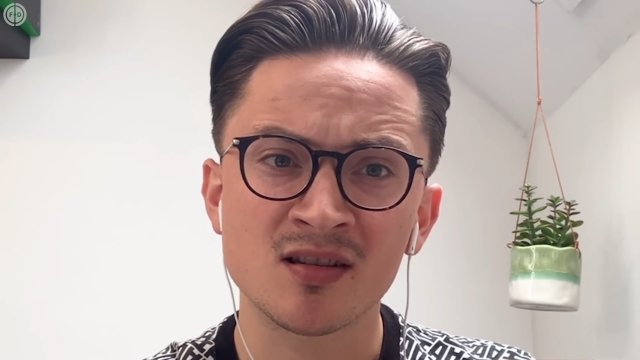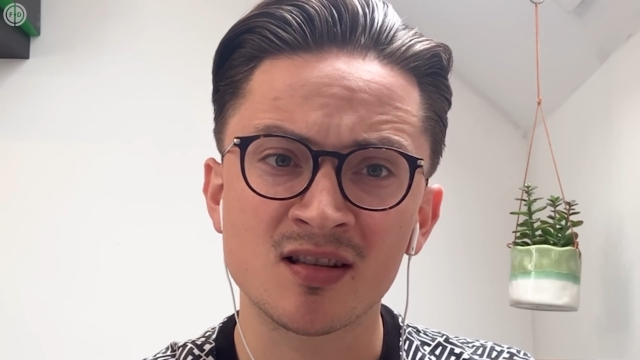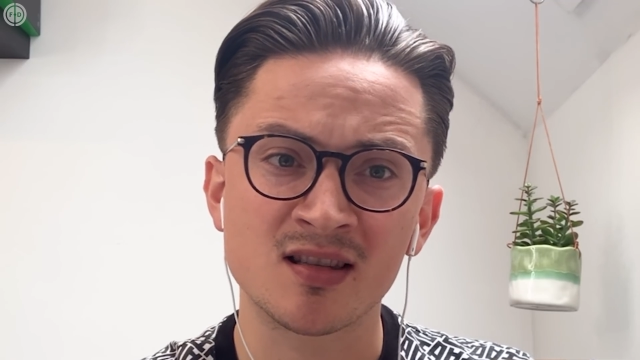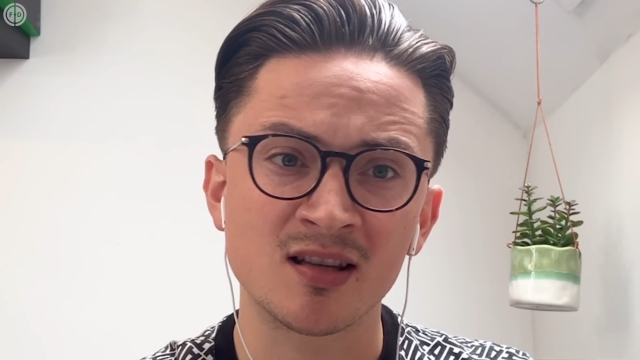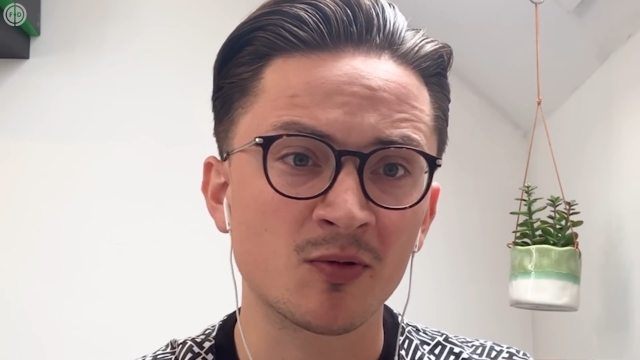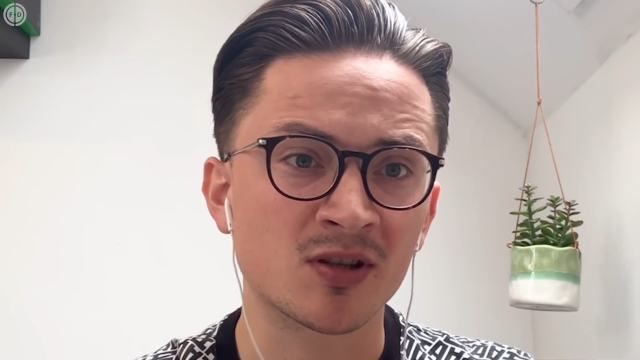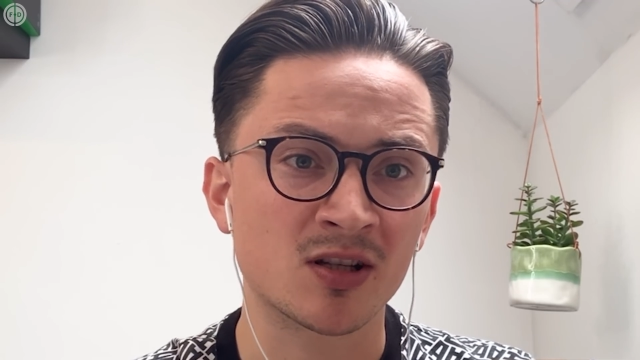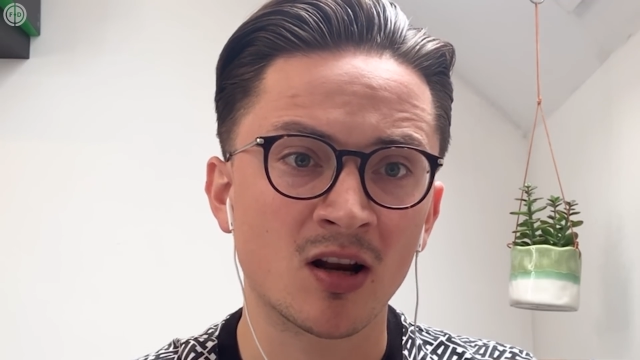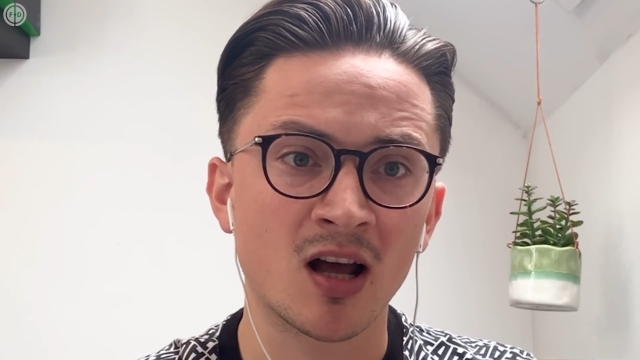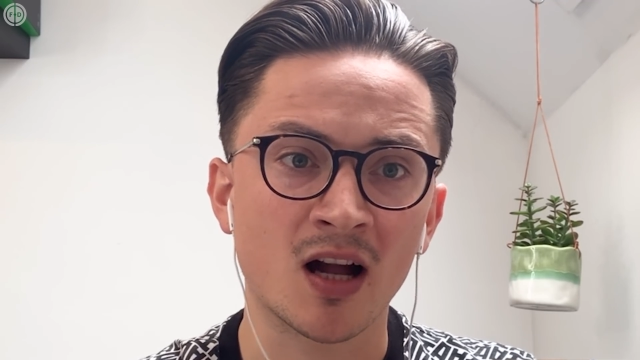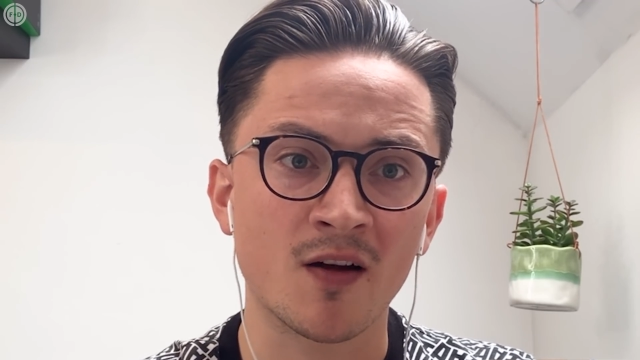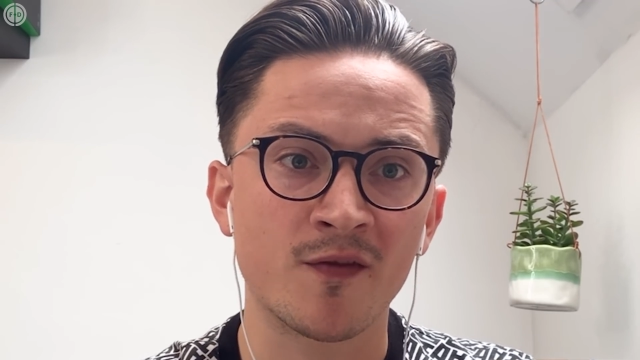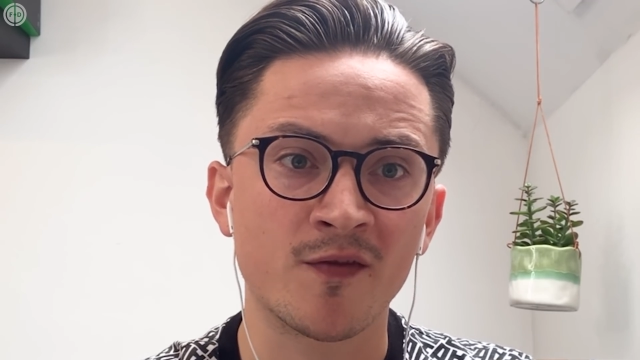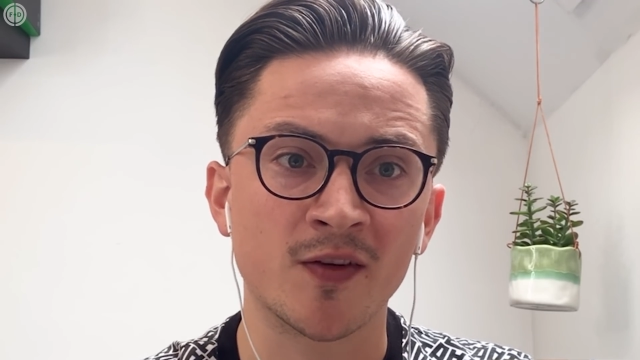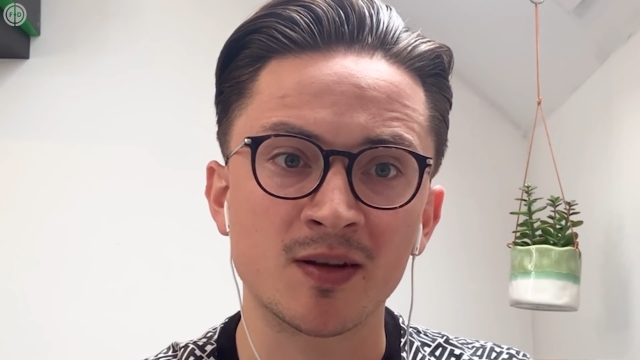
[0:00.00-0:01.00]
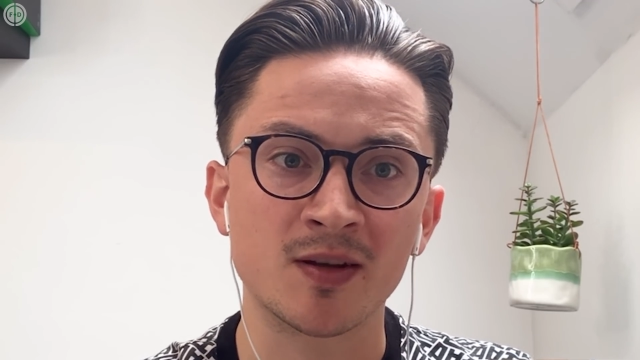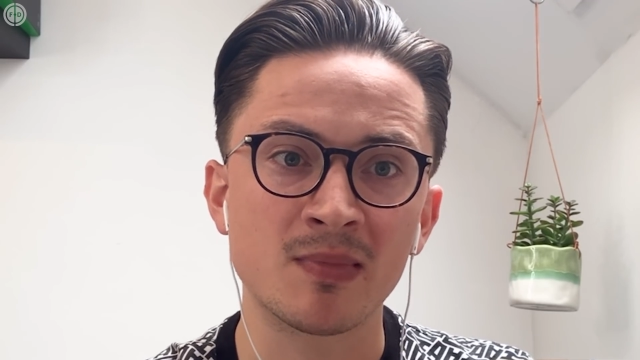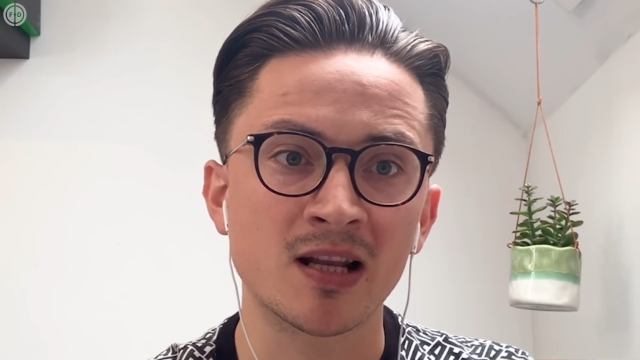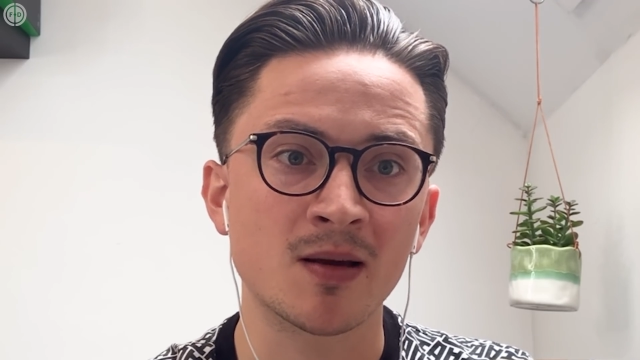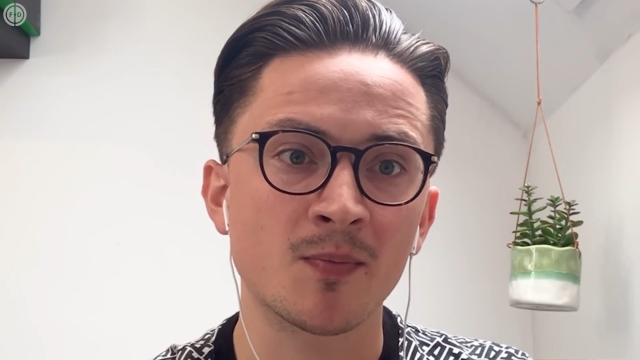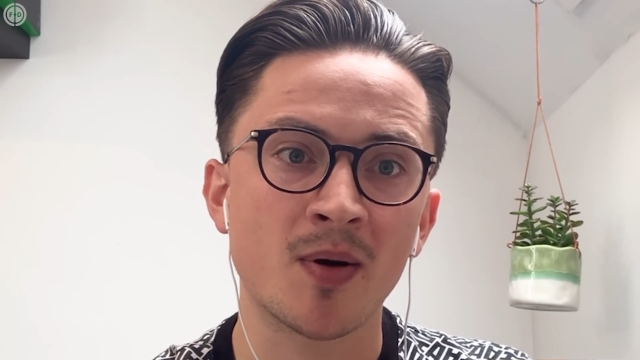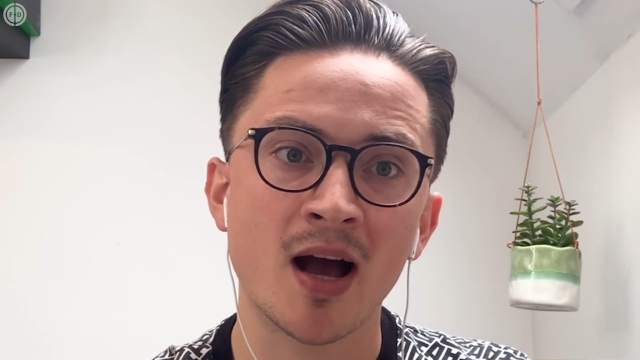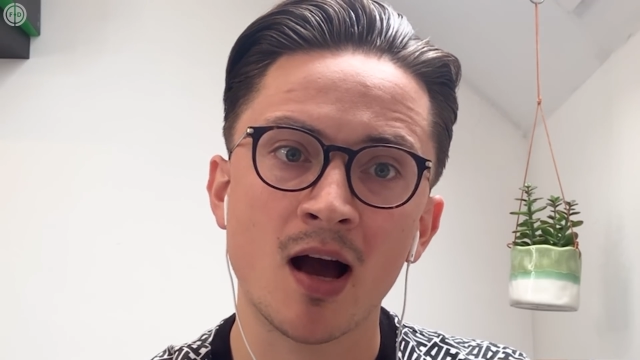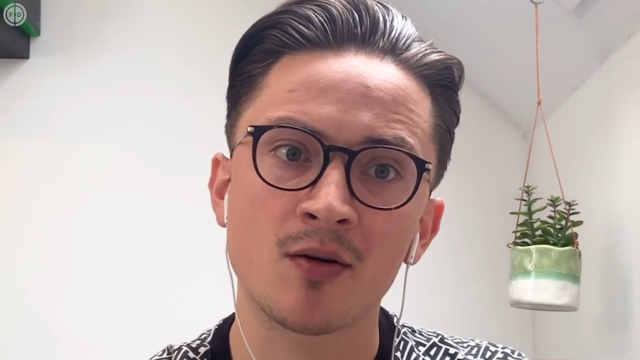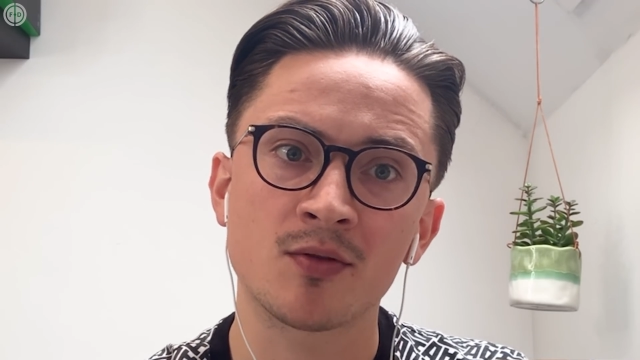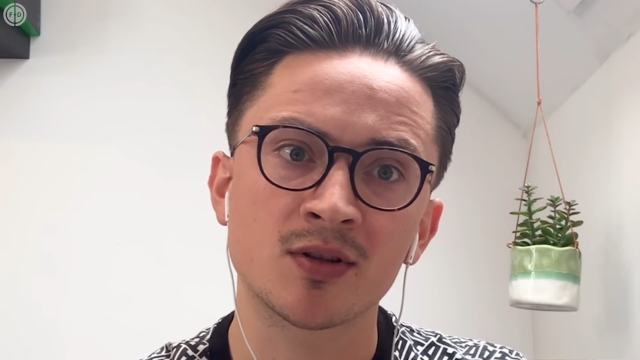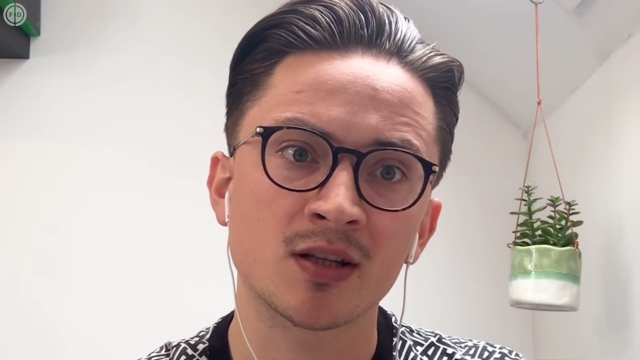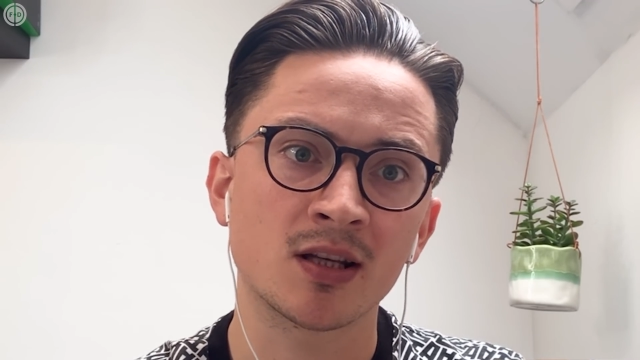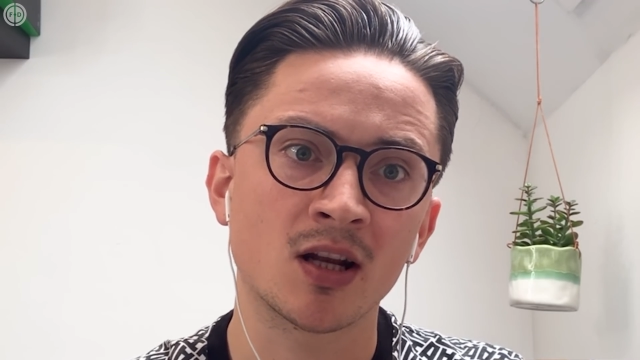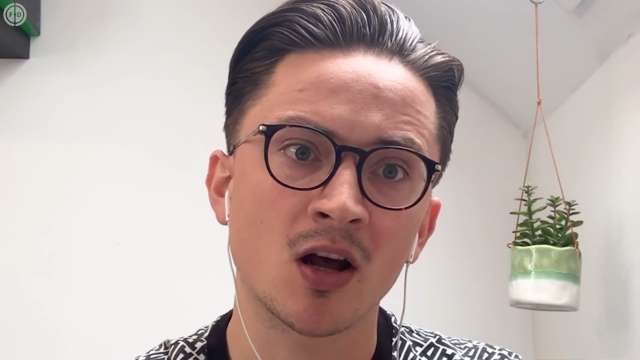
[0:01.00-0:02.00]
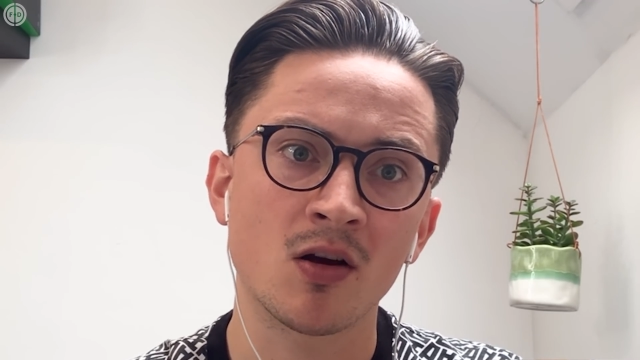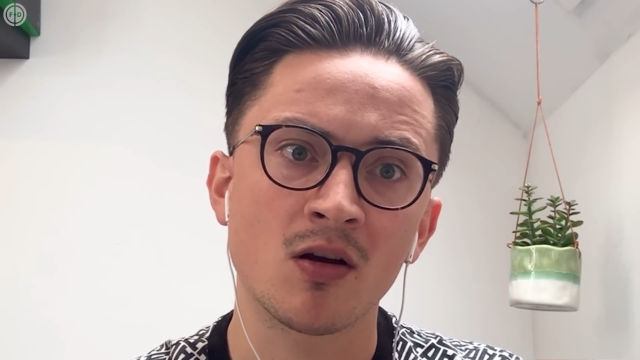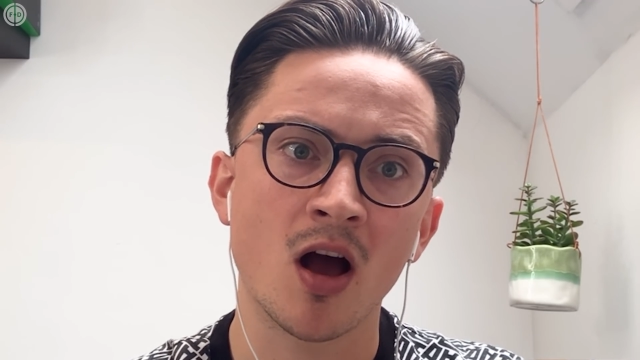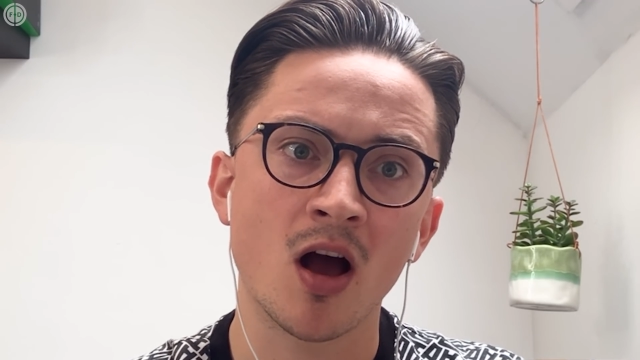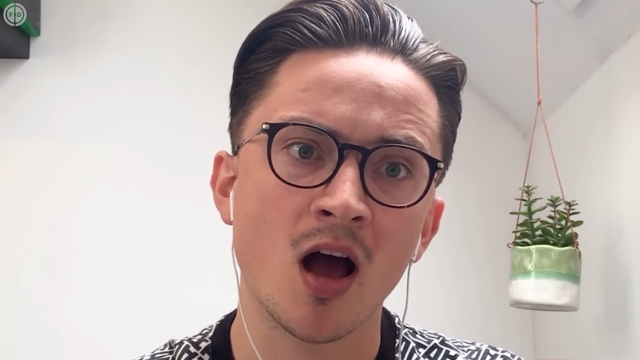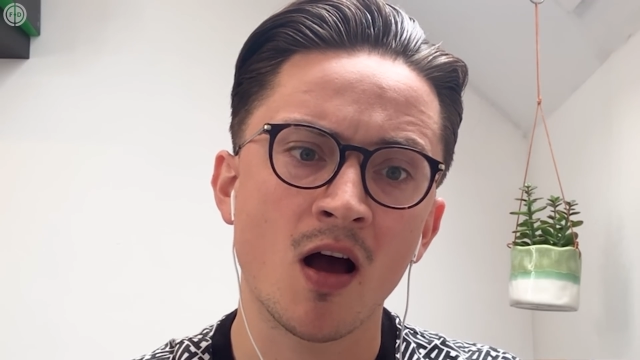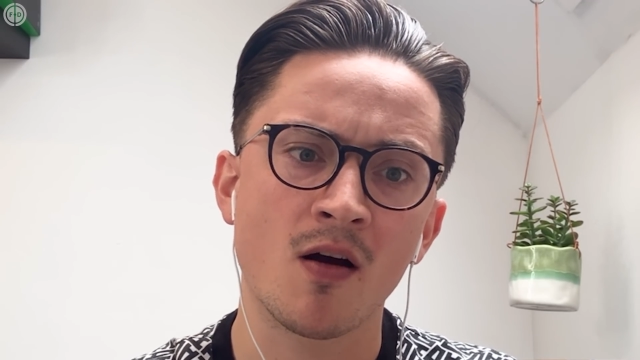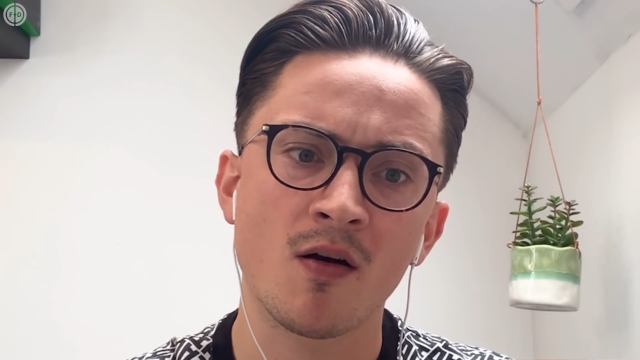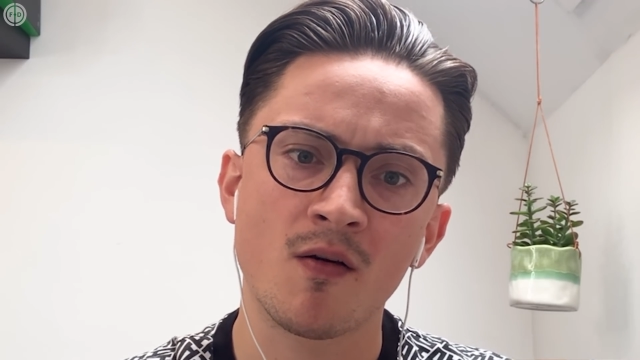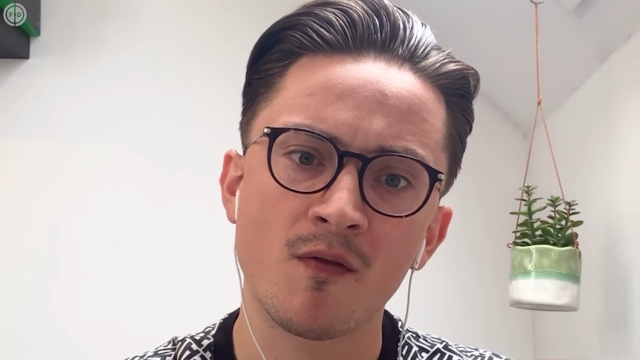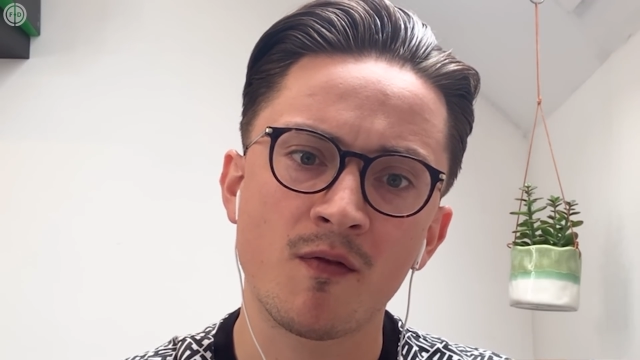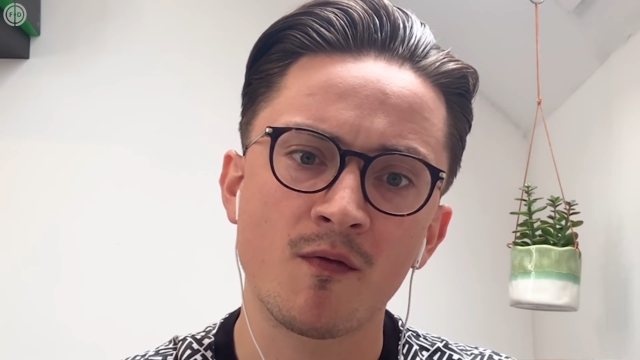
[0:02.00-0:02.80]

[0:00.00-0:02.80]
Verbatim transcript: Still doesn't like a 50 million pound, you know, uh,